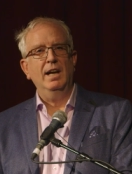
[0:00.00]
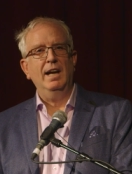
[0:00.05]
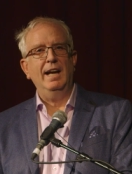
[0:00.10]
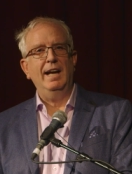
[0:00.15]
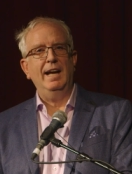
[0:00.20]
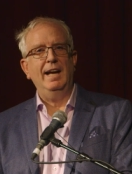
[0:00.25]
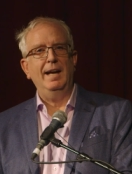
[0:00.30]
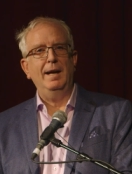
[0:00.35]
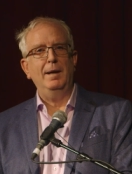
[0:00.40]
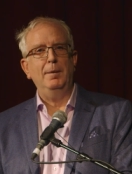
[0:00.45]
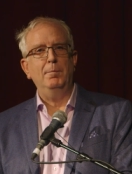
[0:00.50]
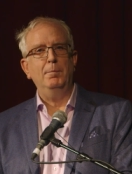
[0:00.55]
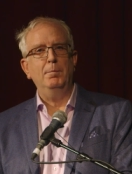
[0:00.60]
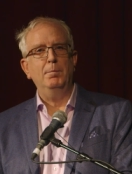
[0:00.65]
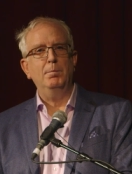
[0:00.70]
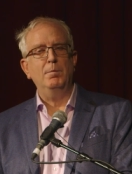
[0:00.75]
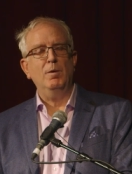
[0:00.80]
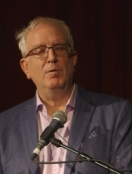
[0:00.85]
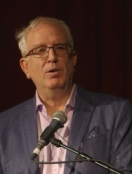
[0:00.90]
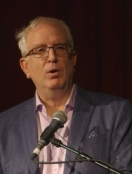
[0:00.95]
her
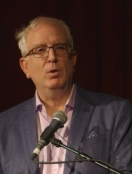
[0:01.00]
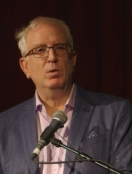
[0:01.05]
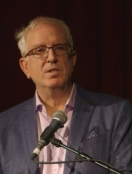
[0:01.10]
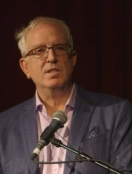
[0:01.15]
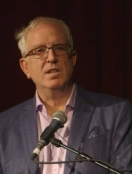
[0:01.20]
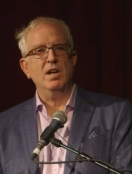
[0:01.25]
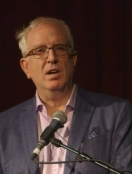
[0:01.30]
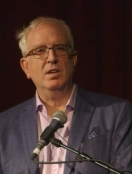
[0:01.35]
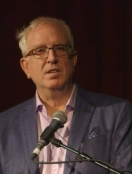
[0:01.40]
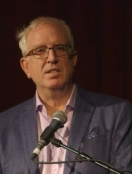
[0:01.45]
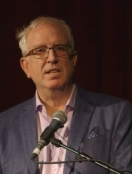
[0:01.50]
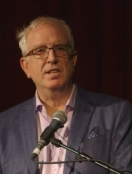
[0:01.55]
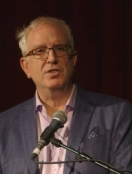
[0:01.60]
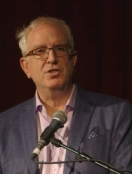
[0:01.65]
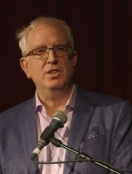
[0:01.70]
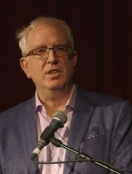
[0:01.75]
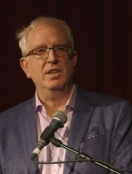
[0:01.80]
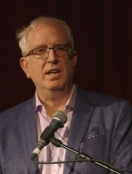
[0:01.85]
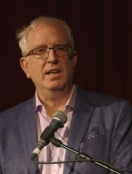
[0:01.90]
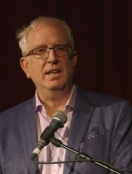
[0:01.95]
um, of old songs
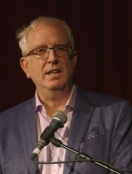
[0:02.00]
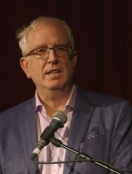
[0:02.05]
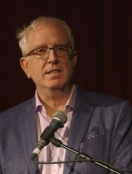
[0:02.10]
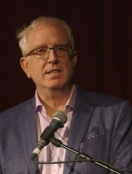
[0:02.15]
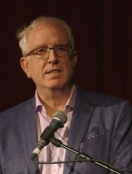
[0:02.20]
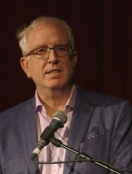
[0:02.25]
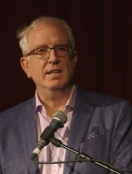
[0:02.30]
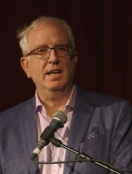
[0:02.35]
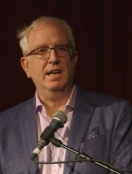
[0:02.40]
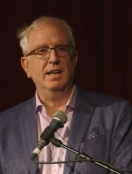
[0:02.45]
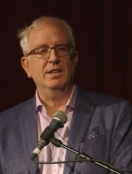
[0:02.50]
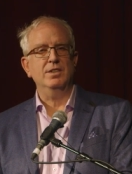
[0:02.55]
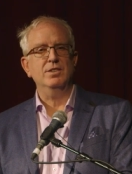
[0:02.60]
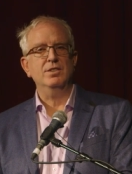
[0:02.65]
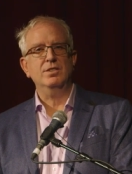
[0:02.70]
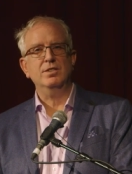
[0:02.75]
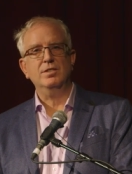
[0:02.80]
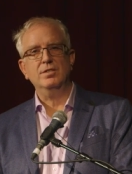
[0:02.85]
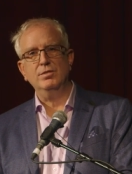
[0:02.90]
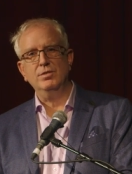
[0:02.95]
that she likes,
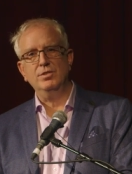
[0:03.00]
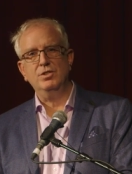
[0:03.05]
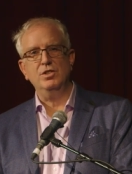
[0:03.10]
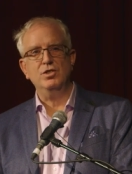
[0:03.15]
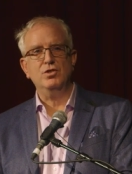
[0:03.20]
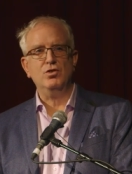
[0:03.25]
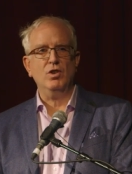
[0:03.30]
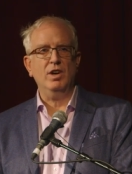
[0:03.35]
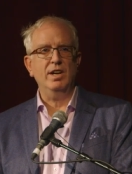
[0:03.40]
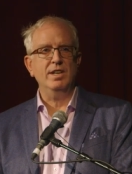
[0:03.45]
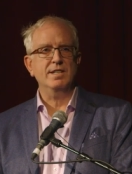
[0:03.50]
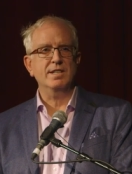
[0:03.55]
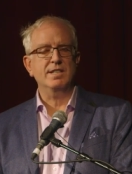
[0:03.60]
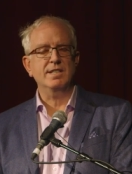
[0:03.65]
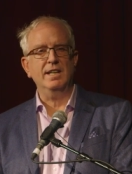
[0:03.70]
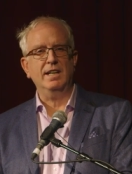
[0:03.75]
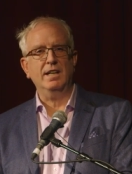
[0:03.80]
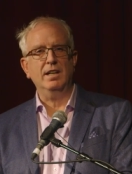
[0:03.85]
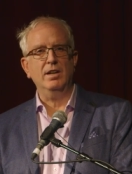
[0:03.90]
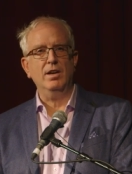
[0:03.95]
and she's trying to
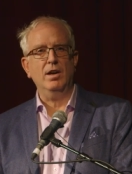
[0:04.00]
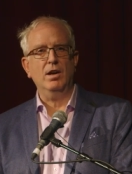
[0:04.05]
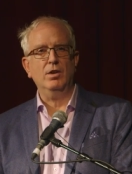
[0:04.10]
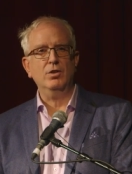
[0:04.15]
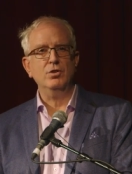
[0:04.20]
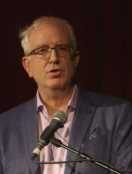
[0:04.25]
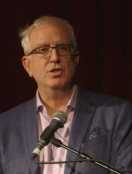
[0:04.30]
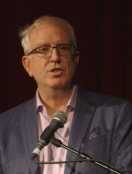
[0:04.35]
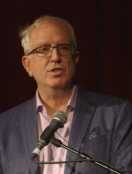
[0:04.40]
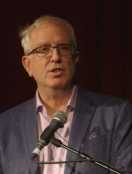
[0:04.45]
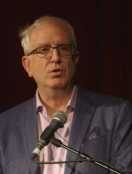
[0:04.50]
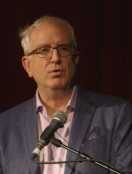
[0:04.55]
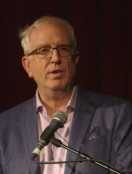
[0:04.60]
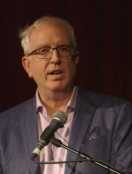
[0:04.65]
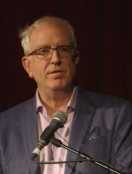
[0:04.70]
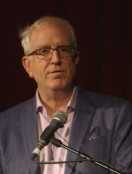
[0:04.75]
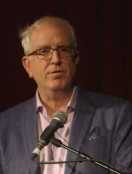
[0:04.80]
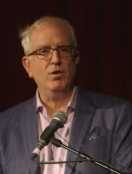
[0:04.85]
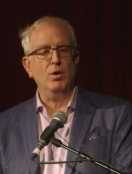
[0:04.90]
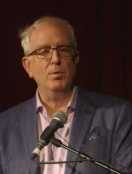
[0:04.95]
sing along. She's in
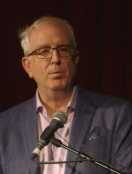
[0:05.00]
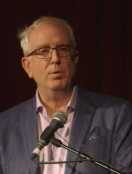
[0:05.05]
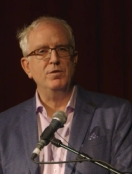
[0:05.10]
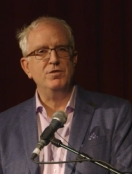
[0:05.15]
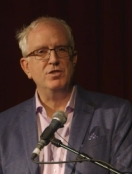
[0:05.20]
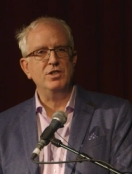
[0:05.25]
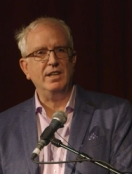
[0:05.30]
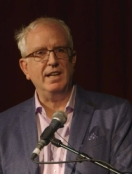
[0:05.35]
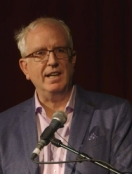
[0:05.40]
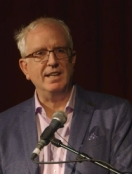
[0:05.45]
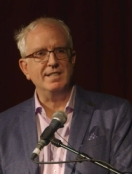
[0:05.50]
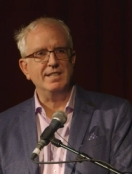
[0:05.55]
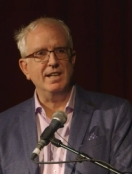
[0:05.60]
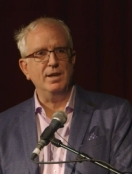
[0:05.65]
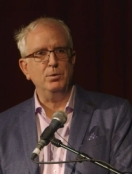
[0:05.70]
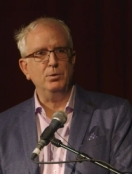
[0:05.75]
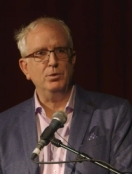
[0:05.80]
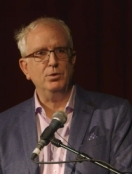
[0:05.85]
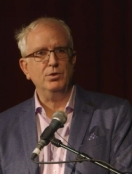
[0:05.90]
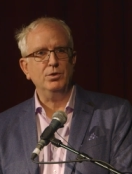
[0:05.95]
great form if she gets
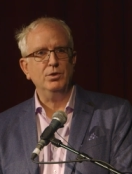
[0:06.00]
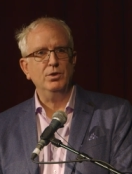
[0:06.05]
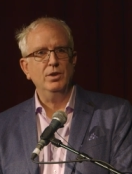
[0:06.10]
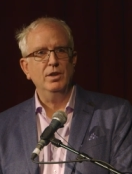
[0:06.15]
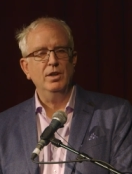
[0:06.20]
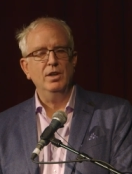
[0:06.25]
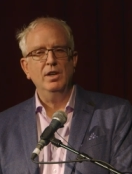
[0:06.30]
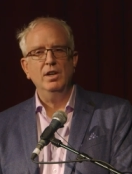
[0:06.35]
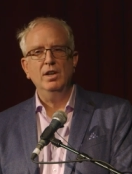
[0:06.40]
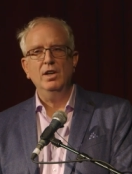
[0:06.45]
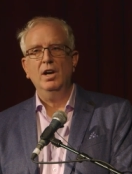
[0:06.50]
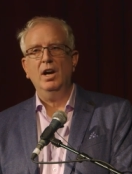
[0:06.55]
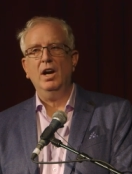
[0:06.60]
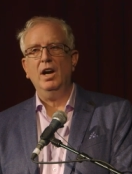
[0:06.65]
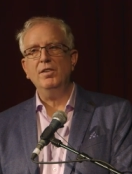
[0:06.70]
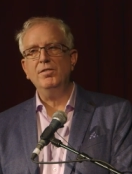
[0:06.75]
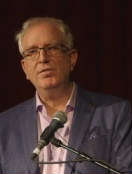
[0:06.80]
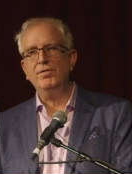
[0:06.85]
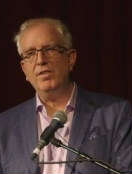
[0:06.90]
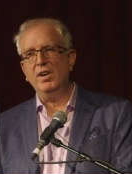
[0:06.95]
out.
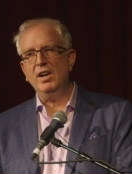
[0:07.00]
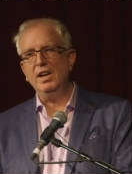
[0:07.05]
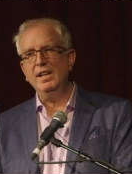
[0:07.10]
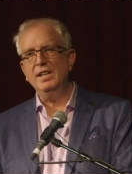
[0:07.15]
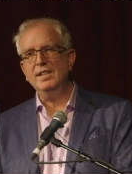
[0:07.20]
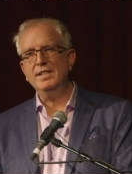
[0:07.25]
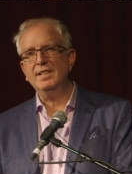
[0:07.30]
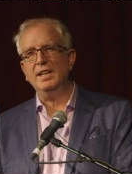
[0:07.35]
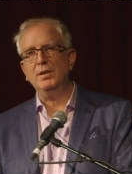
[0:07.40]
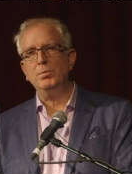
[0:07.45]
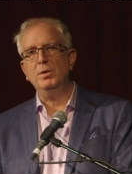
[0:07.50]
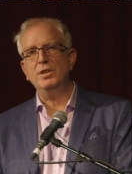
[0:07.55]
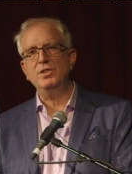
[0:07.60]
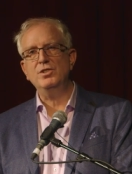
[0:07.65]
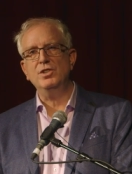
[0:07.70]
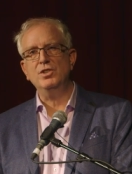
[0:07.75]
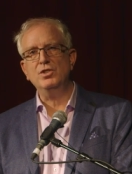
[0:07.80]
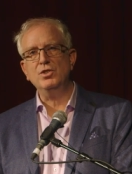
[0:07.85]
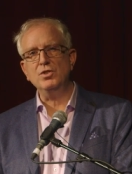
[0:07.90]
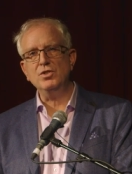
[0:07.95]
I find that when
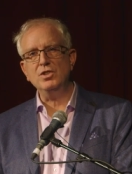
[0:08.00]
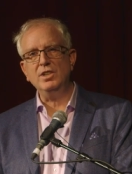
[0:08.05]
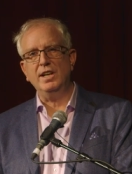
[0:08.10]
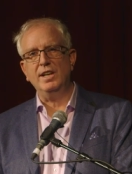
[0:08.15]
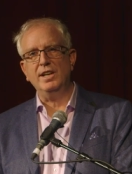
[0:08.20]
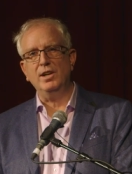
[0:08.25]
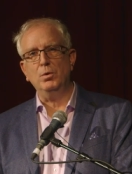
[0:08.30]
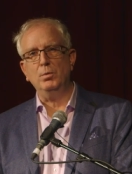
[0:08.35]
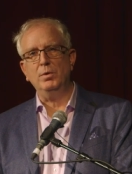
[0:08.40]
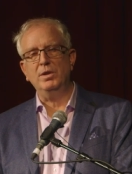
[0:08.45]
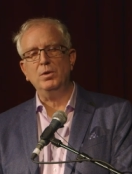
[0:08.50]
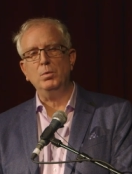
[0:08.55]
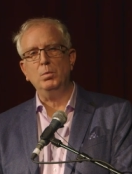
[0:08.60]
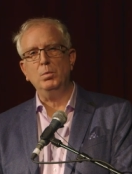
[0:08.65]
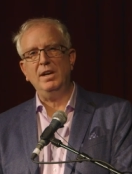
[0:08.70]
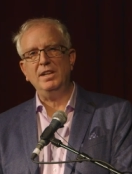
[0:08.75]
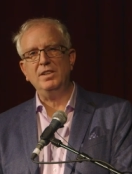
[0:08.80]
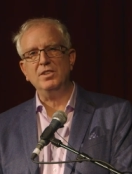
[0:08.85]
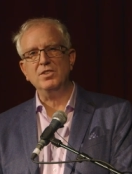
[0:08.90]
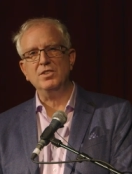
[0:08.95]
she doesn't get out, when the
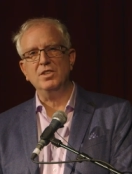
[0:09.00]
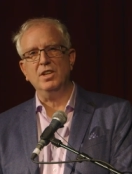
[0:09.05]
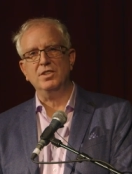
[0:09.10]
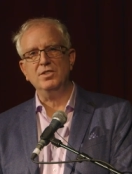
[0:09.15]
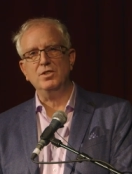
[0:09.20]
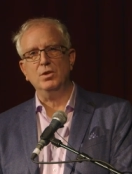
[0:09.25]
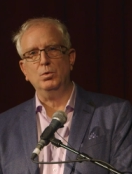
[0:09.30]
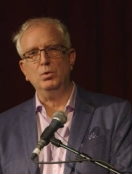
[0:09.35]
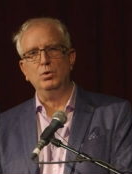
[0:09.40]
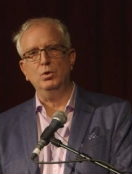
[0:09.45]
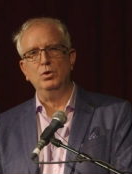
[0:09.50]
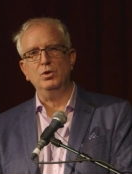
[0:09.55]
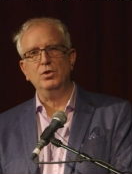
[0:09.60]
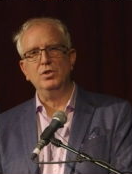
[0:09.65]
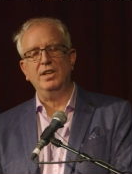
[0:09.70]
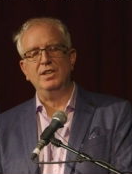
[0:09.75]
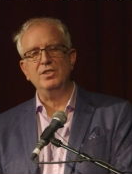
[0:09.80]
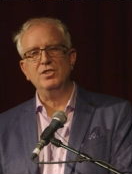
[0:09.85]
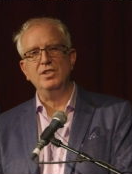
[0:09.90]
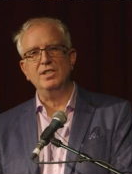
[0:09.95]
weather's not so
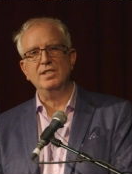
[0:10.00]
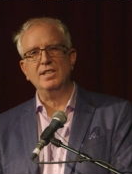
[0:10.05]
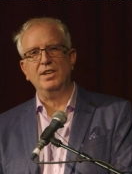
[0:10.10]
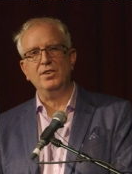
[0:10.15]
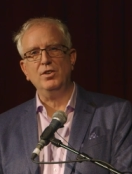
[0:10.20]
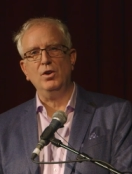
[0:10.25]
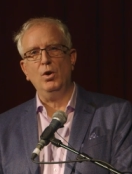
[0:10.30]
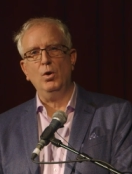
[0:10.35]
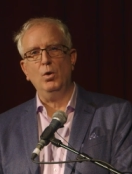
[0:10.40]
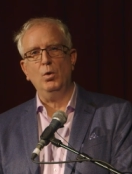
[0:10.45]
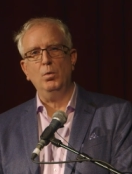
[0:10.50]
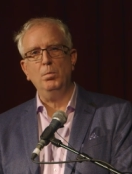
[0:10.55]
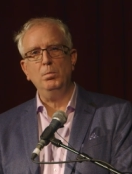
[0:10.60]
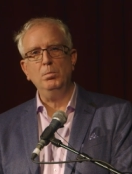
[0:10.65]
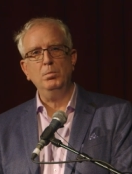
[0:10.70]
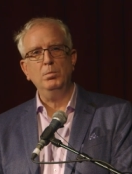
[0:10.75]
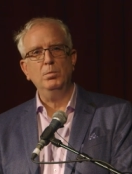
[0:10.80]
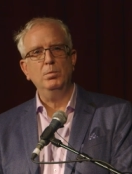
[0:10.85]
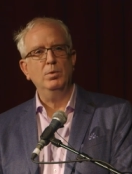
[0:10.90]
good and she's at home,